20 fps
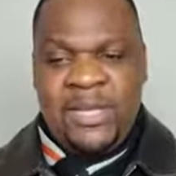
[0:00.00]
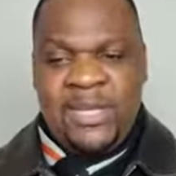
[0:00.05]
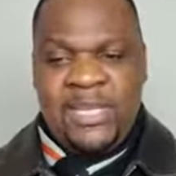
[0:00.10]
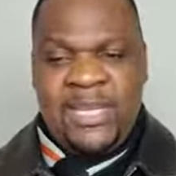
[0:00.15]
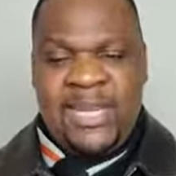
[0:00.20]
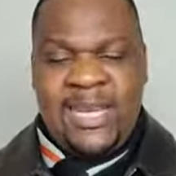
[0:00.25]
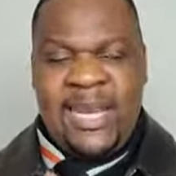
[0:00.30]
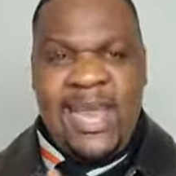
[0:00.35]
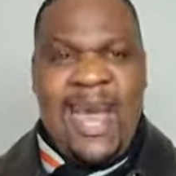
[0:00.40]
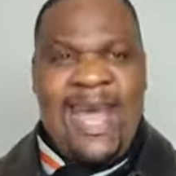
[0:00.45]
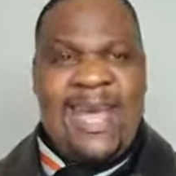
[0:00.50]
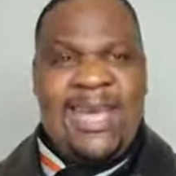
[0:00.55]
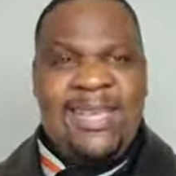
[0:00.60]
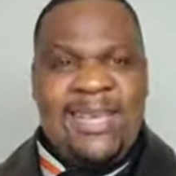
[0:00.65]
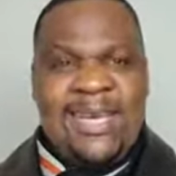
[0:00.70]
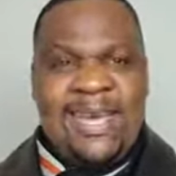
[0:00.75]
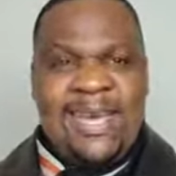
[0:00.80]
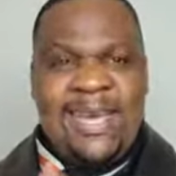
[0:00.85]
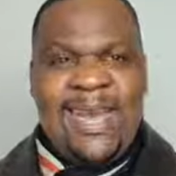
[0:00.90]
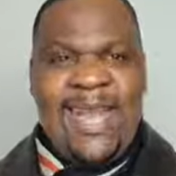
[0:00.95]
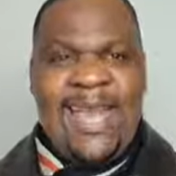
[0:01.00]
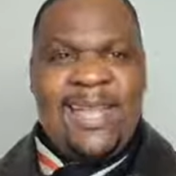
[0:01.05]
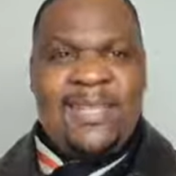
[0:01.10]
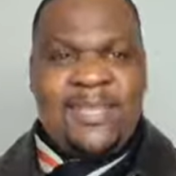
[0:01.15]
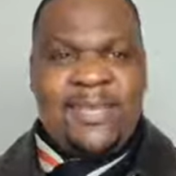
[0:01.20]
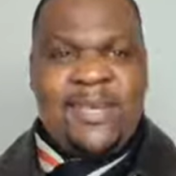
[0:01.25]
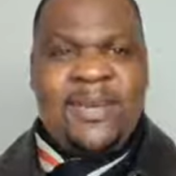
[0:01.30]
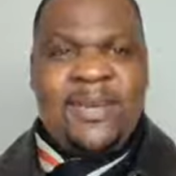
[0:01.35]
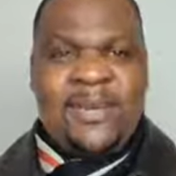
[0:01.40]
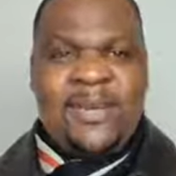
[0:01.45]
deny the
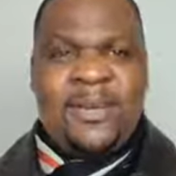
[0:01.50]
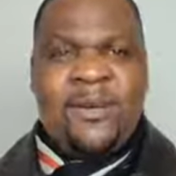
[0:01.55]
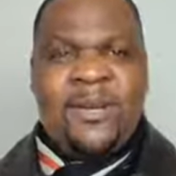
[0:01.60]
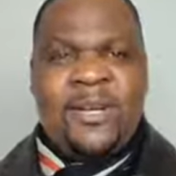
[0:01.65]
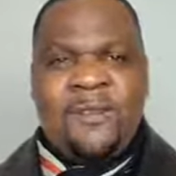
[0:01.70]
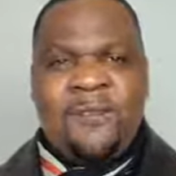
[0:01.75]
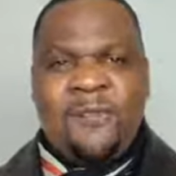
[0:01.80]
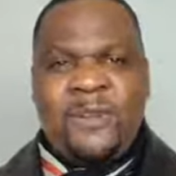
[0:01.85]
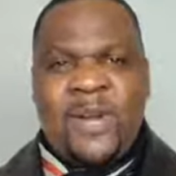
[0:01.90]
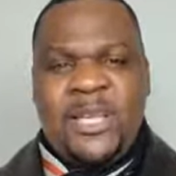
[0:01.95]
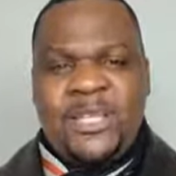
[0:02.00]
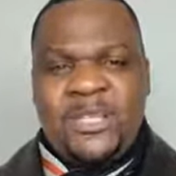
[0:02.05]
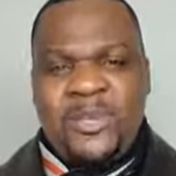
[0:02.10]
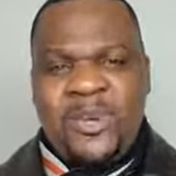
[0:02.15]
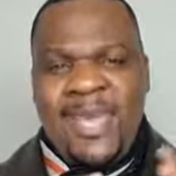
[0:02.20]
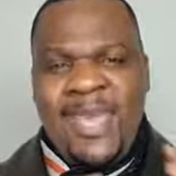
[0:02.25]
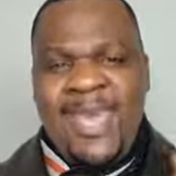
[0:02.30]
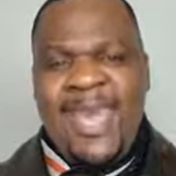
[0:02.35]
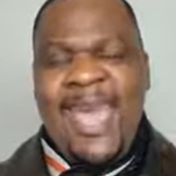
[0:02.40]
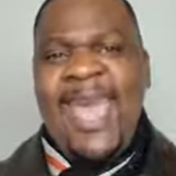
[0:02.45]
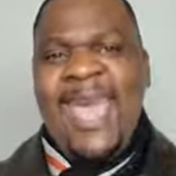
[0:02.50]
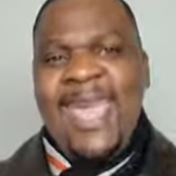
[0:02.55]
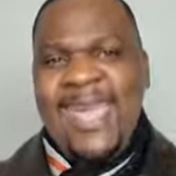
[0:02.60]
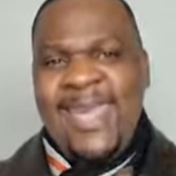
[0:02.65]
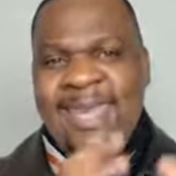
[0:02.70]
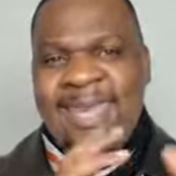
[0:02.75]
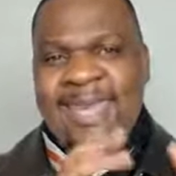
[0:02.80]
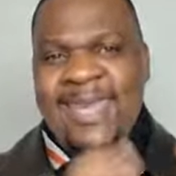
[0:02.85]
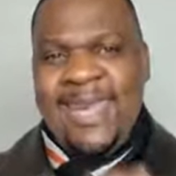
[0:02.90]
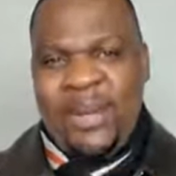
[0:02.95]
lesser in order for us to
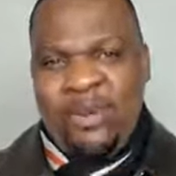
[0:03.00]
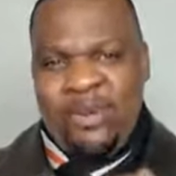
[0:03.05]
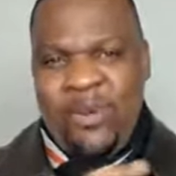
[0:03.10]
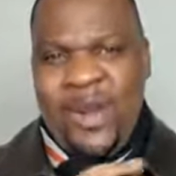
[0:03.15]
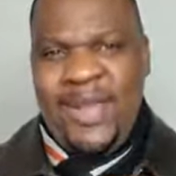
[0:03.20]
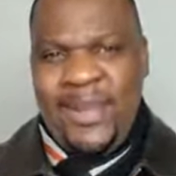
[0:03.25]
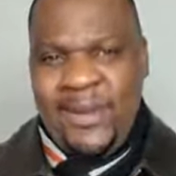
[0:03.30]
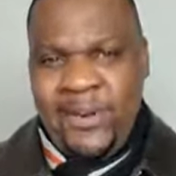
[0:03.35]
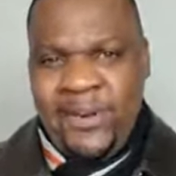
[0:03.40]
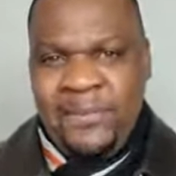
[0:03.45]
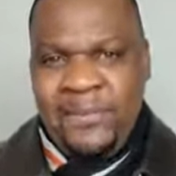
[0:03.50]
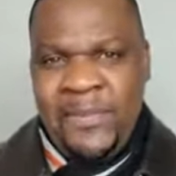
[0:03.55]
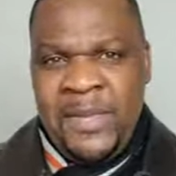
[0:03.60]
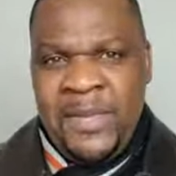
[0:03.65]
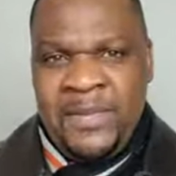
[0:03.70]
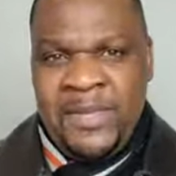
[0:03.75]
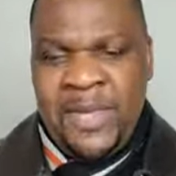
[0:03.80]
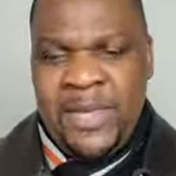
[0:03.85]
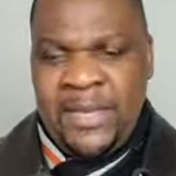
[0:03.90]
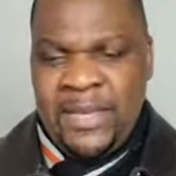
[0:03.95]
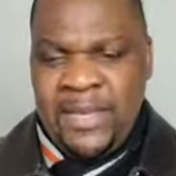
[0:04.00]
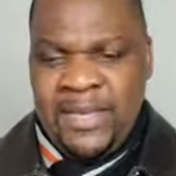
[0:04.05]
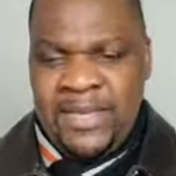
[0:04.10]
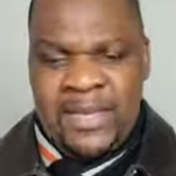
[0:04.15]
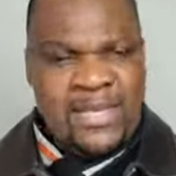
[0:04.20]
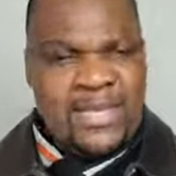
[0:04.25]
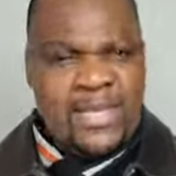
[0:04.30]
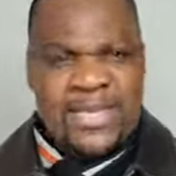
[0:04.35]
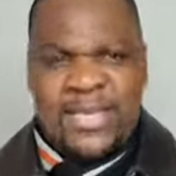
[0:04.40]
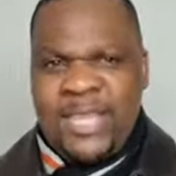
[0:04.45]
gain the greater.
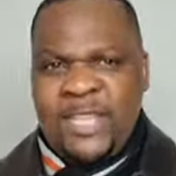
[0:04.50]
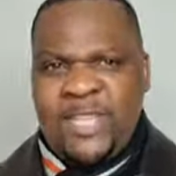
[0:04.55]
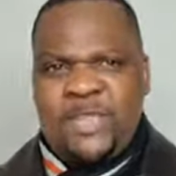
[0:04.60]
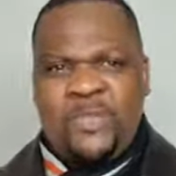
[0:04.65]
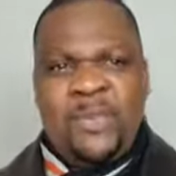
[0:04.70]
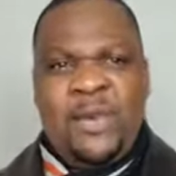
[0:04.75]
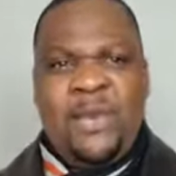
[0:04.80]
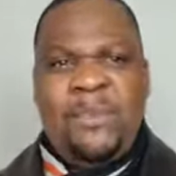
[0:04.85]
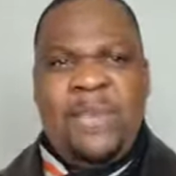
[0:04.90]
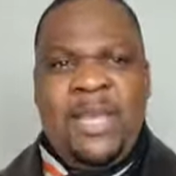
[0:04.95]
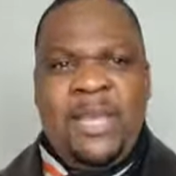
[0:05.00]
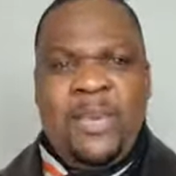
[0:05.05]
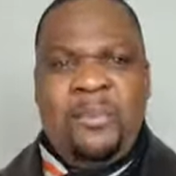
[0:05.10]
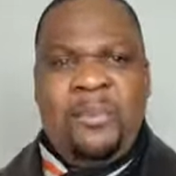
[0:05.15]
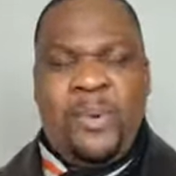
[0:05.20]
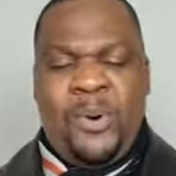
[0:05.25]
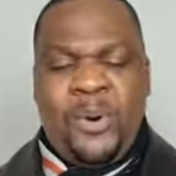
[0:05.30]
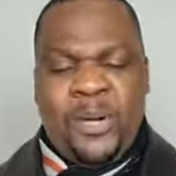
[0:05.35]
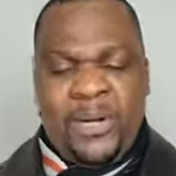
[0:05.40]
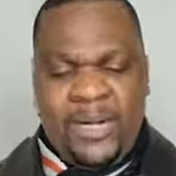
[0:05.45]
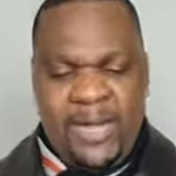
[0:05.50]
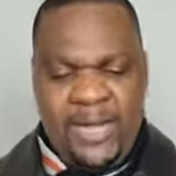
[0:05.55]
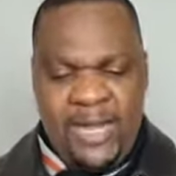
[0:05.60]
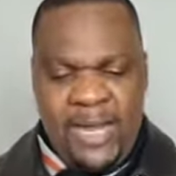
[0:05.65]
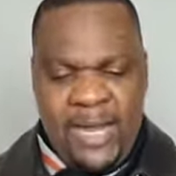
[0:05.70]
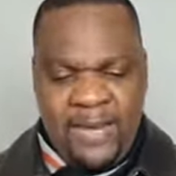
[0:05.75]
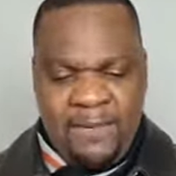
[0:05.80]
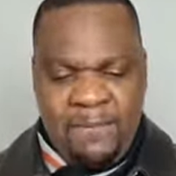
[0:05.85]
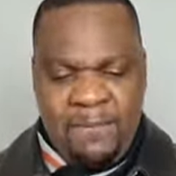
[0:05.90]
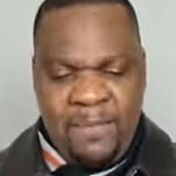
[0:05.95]
This is extremely important.
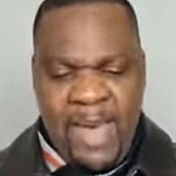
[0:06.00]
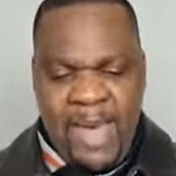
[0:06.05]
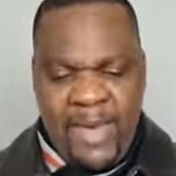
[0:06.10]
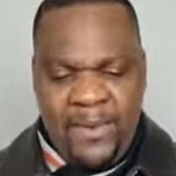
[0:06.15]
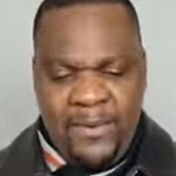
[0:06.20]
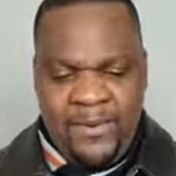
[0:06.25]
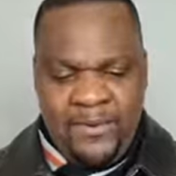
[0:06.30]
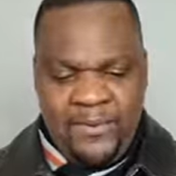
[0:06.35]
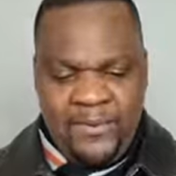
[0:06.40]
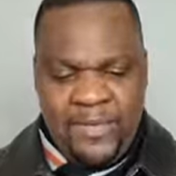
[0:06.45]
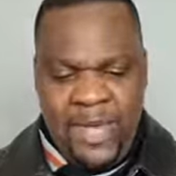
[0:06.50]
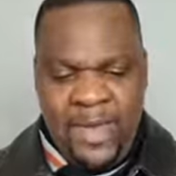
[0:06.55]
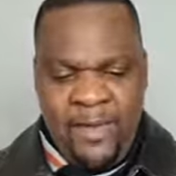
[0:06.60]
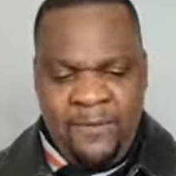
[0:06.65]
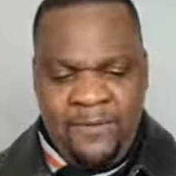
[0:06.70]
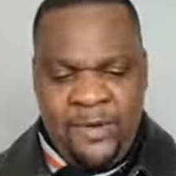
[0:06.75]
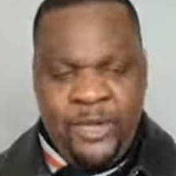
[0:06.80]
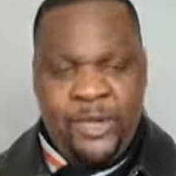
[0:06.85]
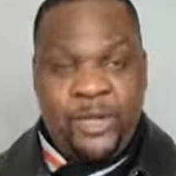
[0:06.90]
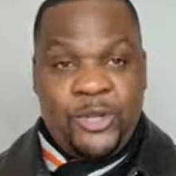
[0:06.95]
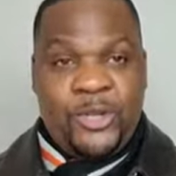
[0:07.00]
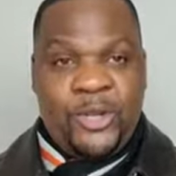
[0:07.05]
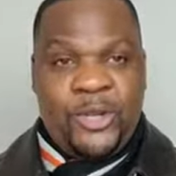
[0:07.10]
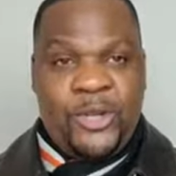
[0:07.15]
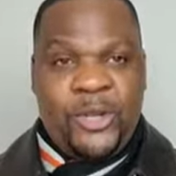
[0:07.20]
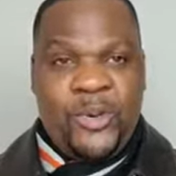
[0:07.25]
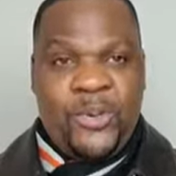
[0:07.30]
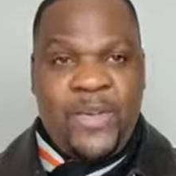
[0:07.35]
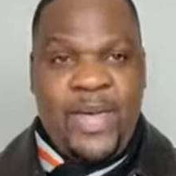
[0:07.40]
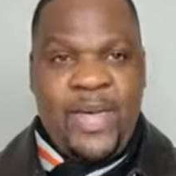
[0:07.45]
It matters for you to
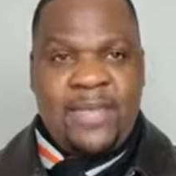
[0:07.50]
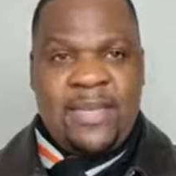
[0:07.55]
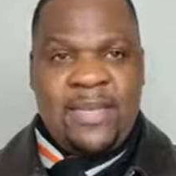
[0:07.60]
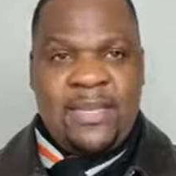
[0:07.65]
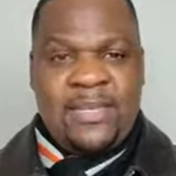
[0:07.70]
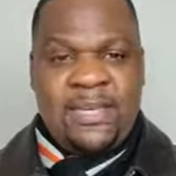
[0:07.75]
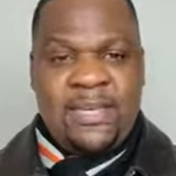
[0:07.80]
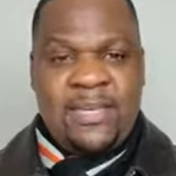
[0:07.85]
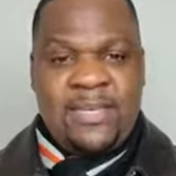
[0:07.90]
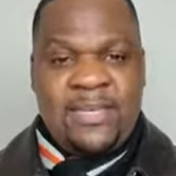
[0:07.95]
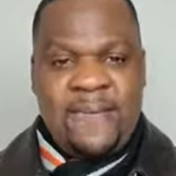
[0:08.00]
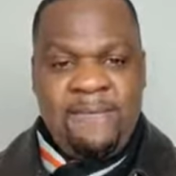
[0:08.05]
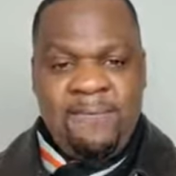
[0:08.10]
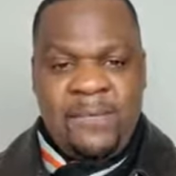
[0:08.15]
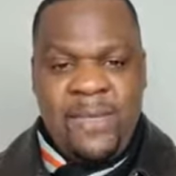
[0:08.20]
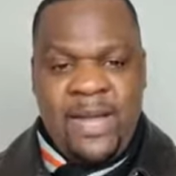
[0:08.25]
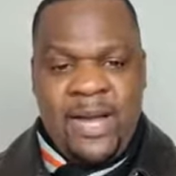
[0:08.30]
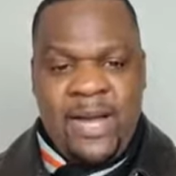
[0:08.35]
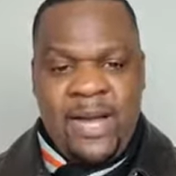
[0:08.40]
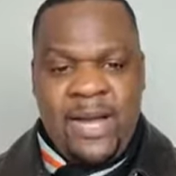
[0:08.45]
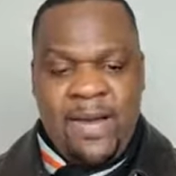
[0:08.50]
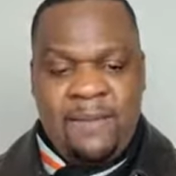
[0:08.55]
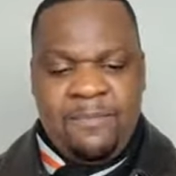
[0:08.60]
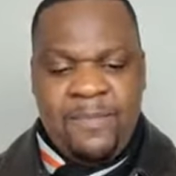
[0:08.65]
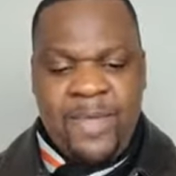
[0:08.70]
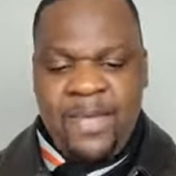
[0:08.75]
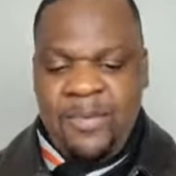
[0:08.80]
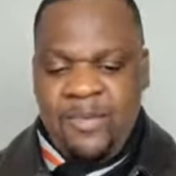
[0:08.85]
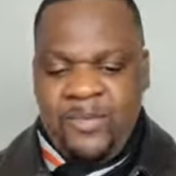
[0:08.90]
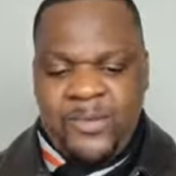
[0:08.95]
do that. This is
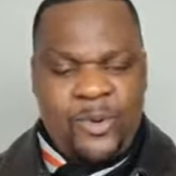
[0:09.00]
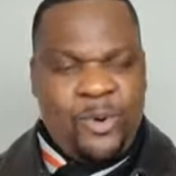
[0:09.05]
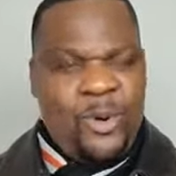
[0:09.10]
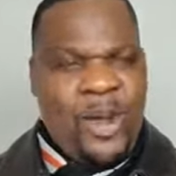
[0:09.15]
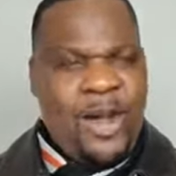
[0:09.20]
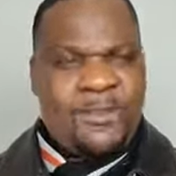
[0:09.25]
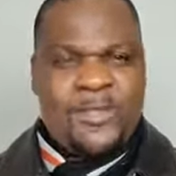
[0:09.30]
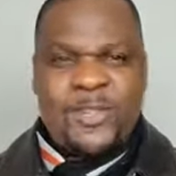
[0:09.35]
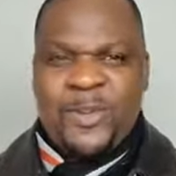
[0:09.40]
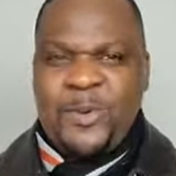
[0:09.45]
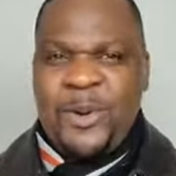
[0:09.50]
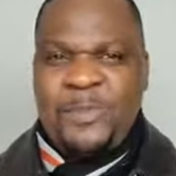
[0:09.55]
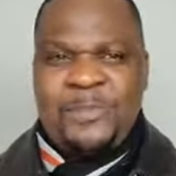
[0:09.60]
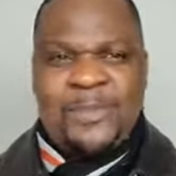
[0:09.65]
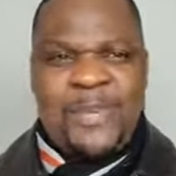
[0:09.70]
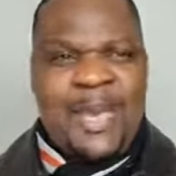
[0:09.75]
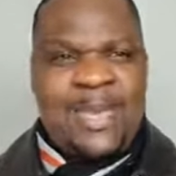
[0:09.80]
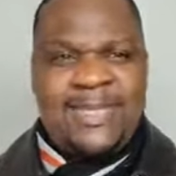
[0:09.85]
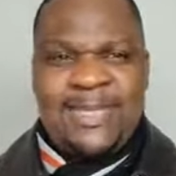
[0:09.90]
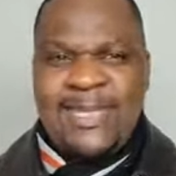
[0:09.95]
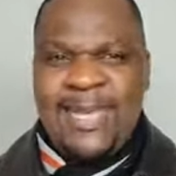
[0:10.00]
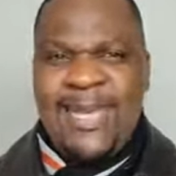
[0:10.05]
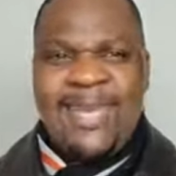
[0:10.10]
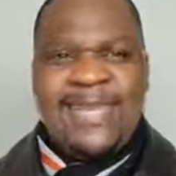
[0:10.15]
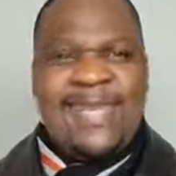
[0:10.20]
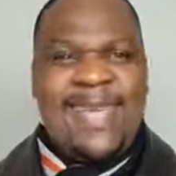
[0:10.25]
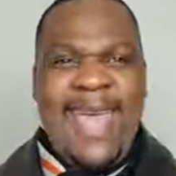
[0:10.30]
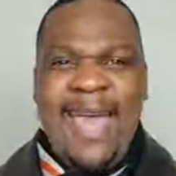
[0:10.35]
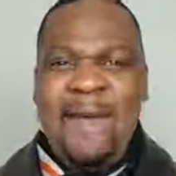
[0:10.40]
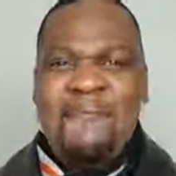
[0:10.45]
throughout scripture, I see
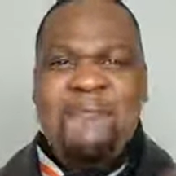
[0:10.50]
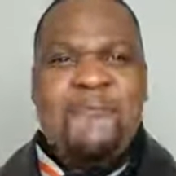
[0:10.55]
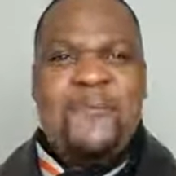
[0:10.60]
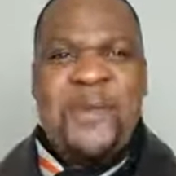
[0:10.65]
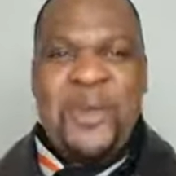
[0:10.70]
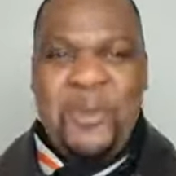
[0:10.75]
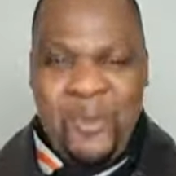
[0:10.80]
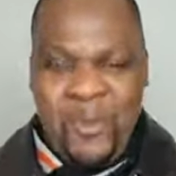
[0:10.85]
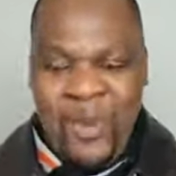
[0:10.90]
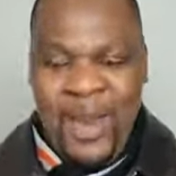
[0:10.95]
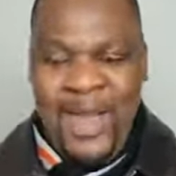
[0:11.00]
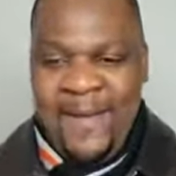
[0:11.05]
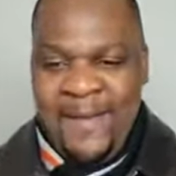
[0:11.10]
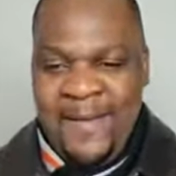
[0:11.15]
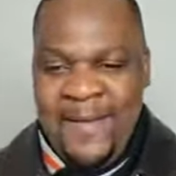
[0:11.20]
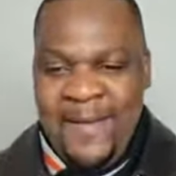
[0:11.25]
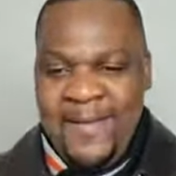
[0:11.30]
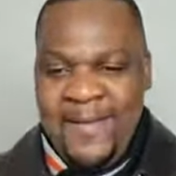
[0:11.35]
it everywhere,